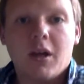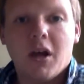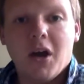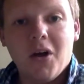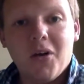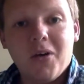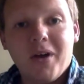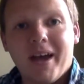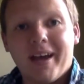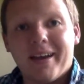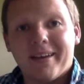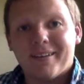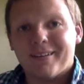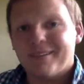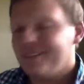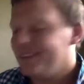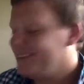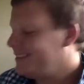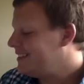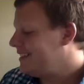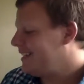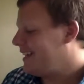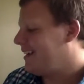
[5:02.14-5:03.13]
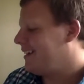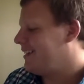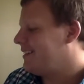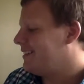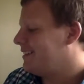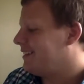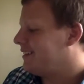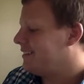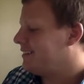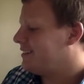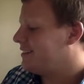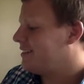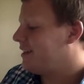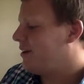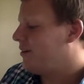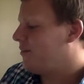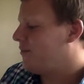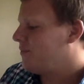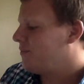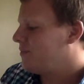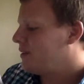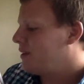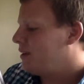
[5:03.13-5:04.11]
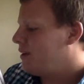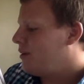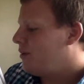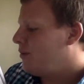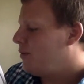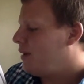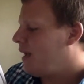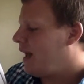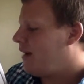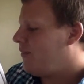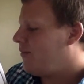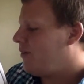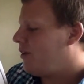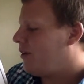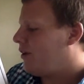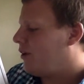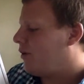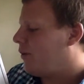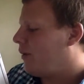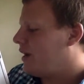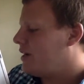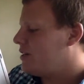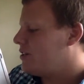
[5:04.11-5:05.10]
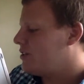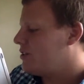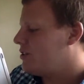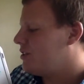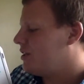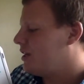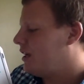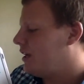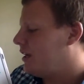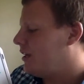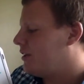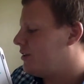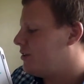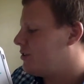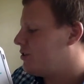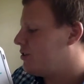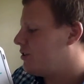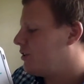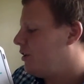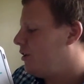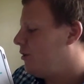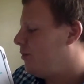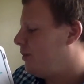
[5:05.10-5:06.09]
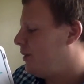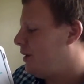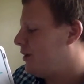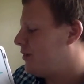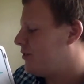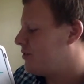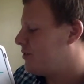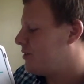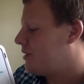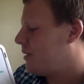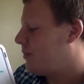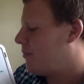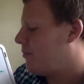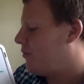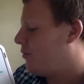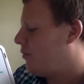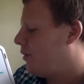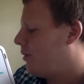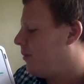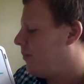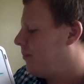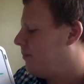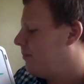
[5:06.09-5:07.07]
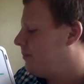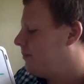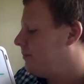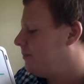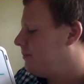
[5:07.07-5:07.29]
Okay, let's see how you did. So we have our equations in slope-intercept form.